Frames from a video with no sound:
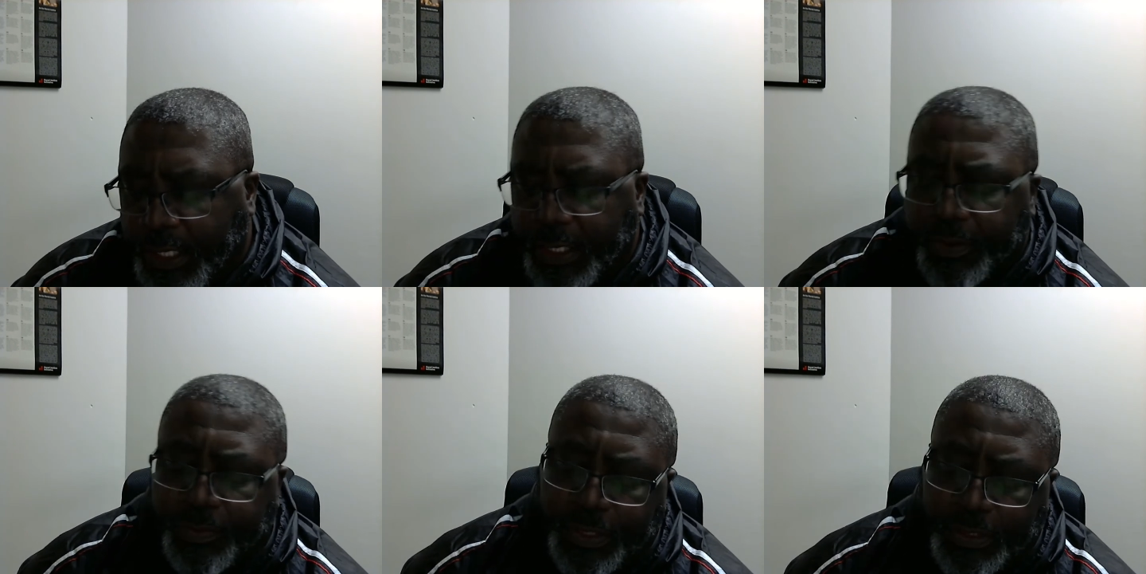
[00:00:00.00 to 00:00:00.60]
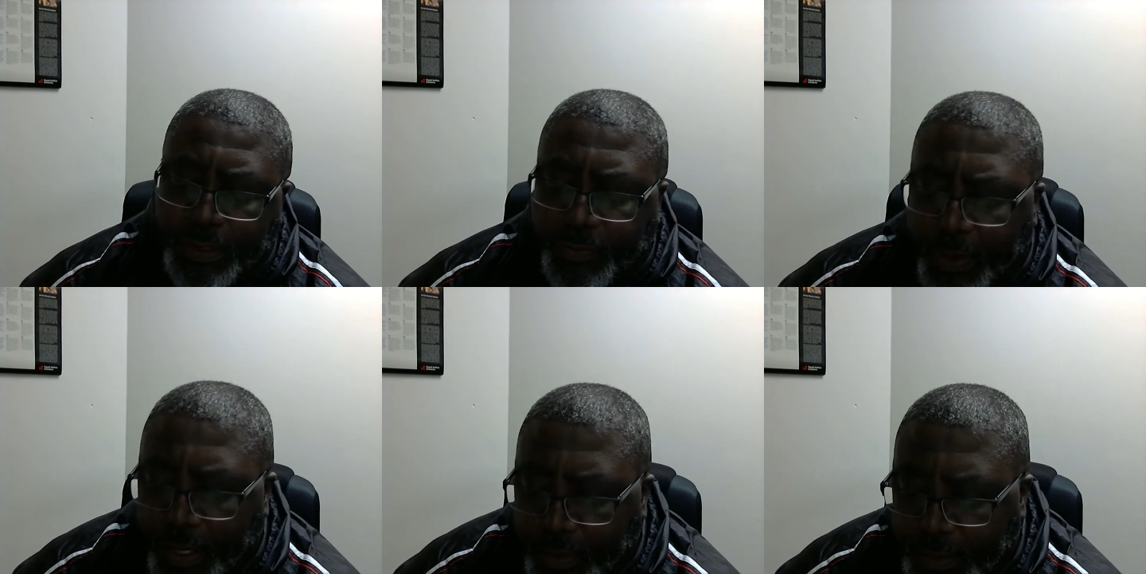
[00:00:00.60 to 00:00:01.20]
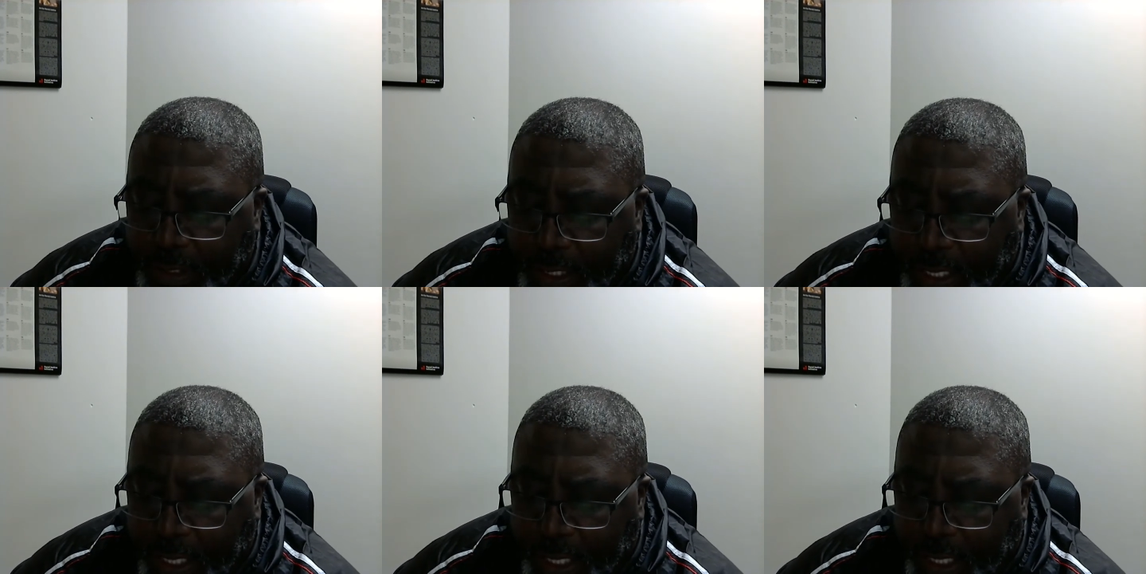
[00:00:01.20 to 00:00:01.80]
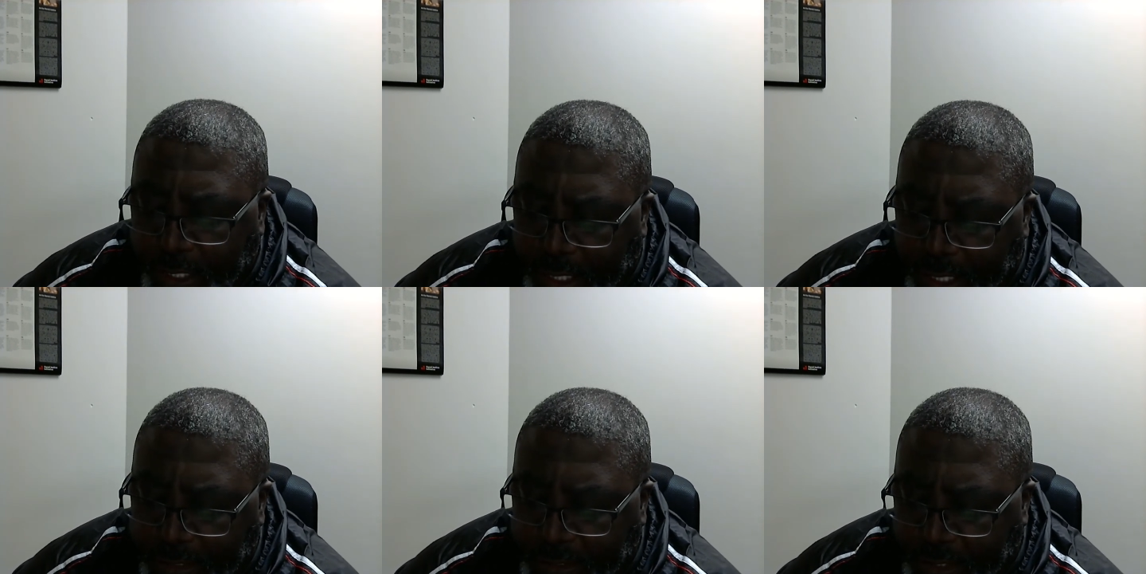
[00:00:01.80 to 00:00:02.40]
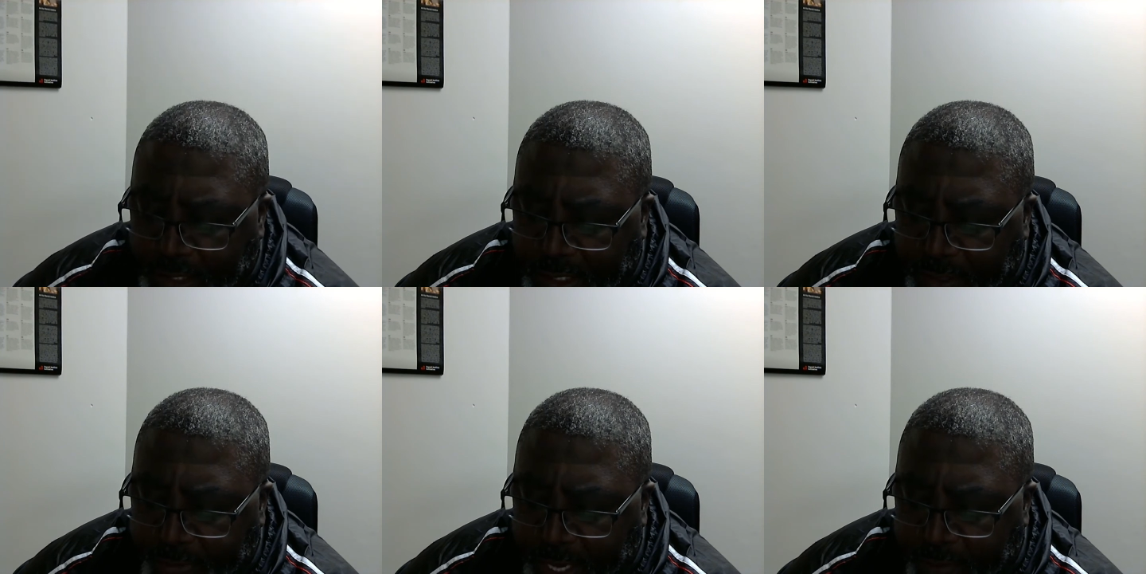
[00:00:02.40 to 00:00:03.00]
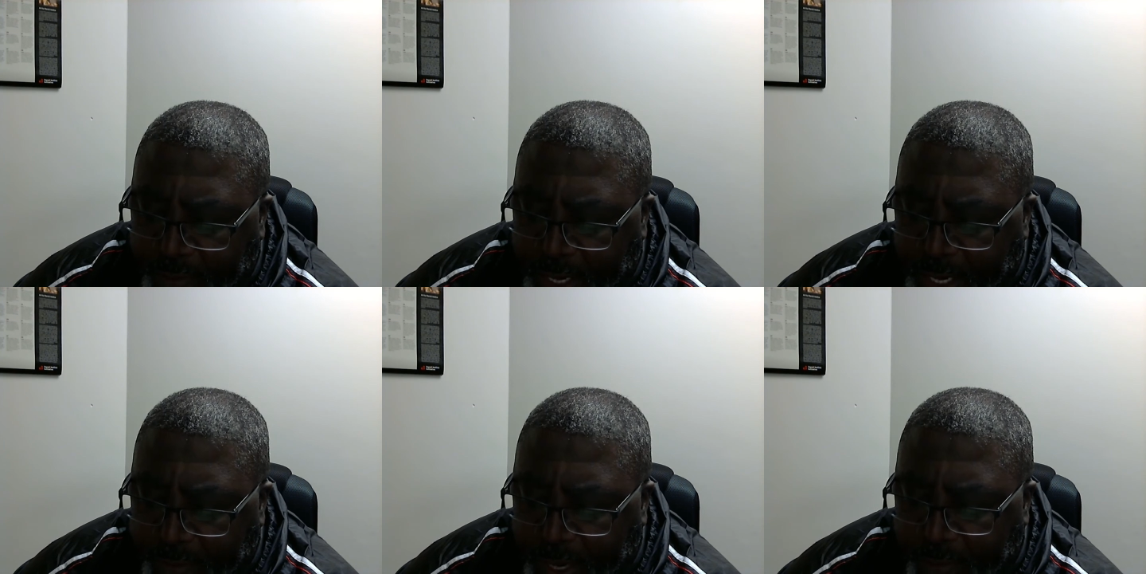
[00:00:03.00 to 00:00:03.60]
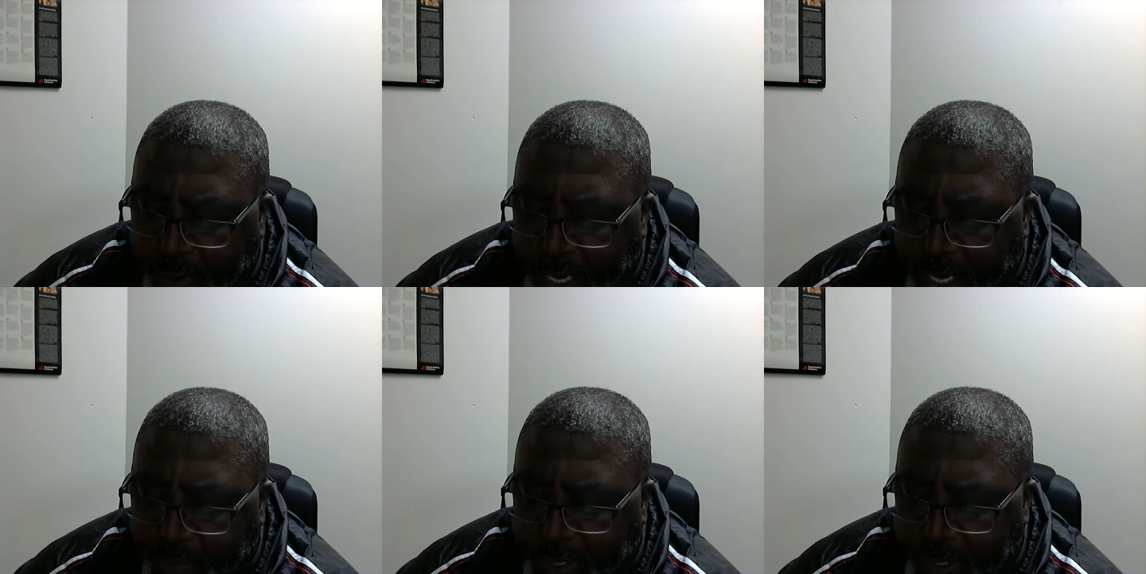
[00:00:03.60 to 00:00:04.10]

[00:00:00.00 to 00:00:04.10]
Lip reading: No face is visible, so there are no lips to read.